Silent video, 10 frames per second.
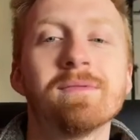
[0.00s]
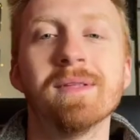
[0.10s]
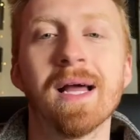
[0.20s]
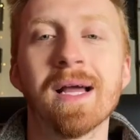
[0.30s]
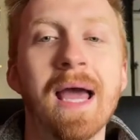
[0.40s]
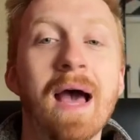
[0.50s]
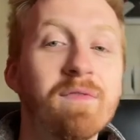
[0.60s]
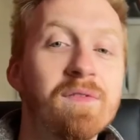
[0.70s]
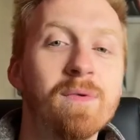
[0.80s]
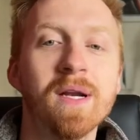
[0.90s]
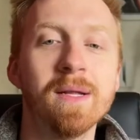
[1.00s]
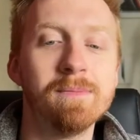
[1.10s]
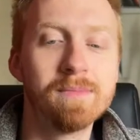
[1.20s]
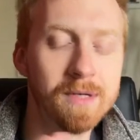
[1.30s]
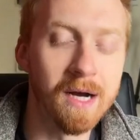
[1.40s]
like half of what it
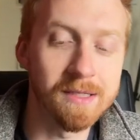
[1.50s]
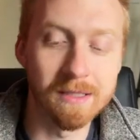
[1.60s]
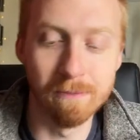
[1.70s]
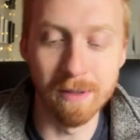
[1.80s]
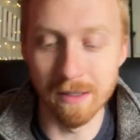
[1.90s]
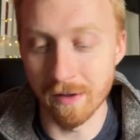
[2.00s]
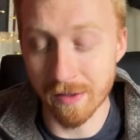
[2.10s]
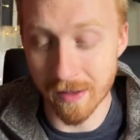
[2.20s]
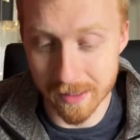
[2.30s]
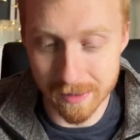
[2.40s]
costs to build the thing.